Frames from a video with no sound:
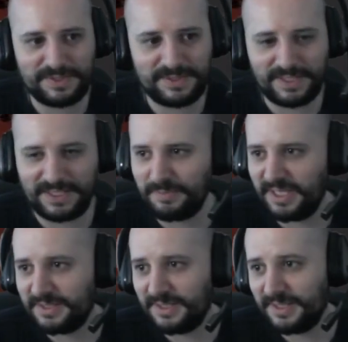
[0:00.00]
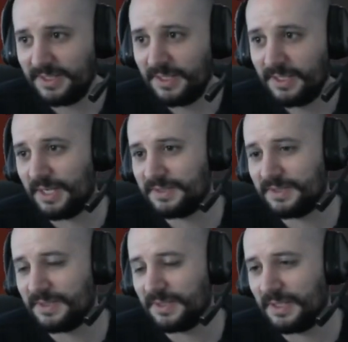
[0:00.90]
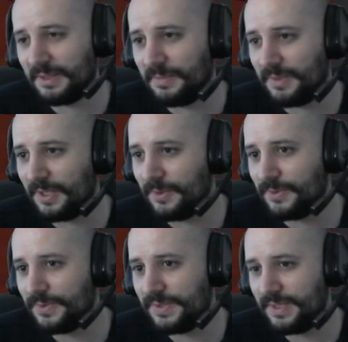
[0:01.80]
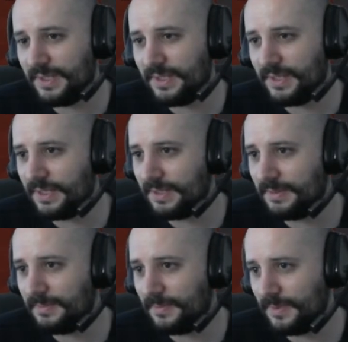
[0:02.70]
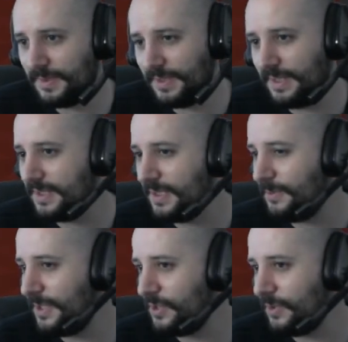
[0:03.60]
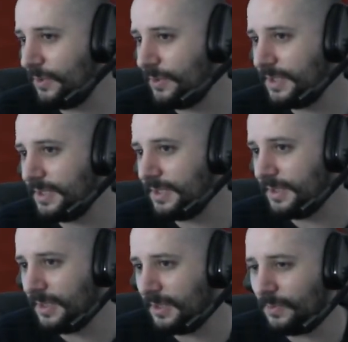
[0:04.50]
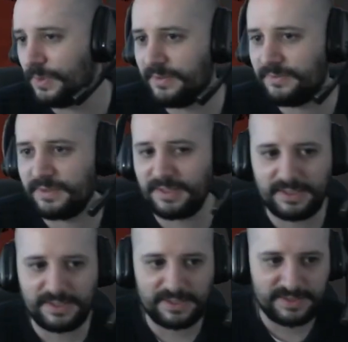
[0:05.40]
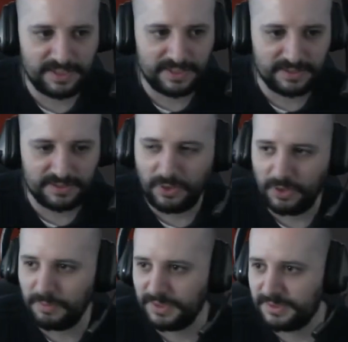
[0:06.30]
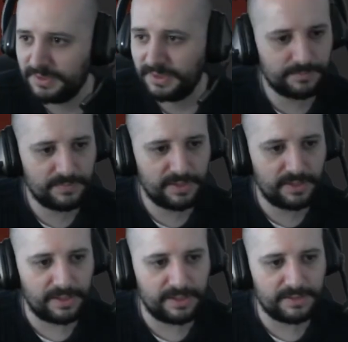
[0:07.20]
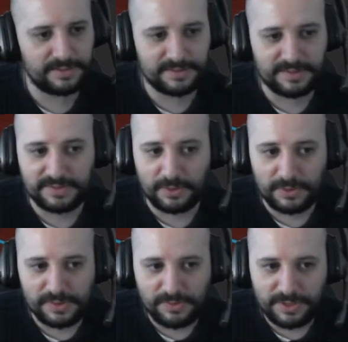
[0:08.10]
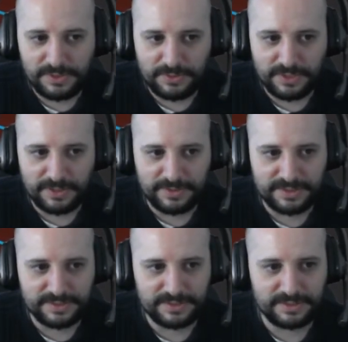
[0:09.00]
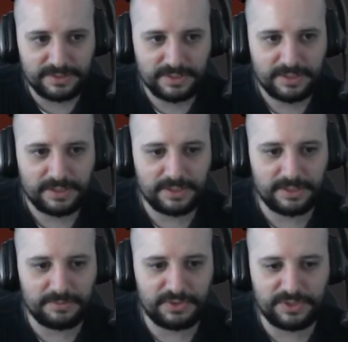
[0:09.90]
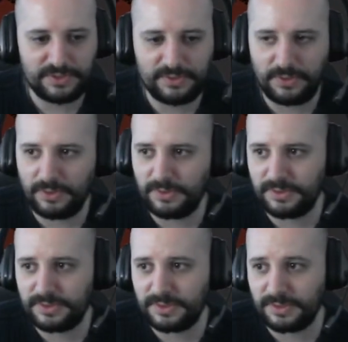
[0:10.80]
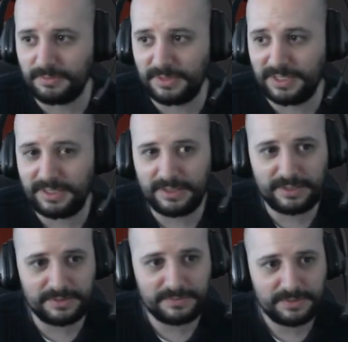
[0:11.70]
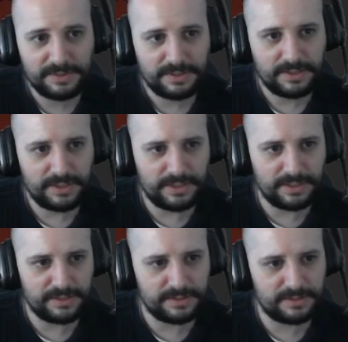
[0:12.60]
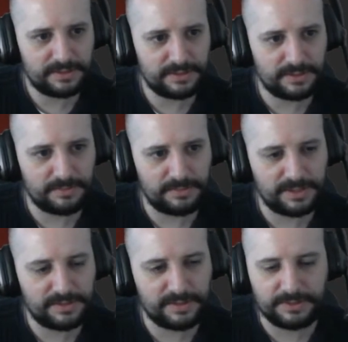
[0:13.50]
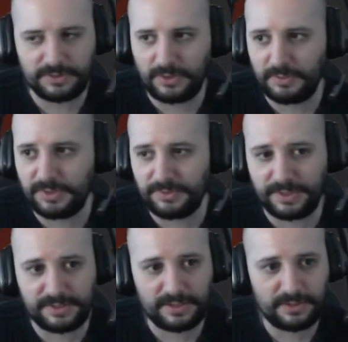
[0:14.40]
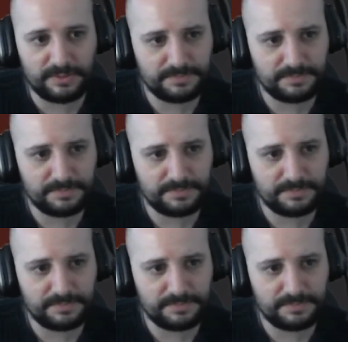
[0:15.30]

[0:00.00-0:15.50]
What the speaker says: expecting. But now you see in sequential order, now we have the second combat. And this is also a new character. She's called Meliha. And let's start the combat right now.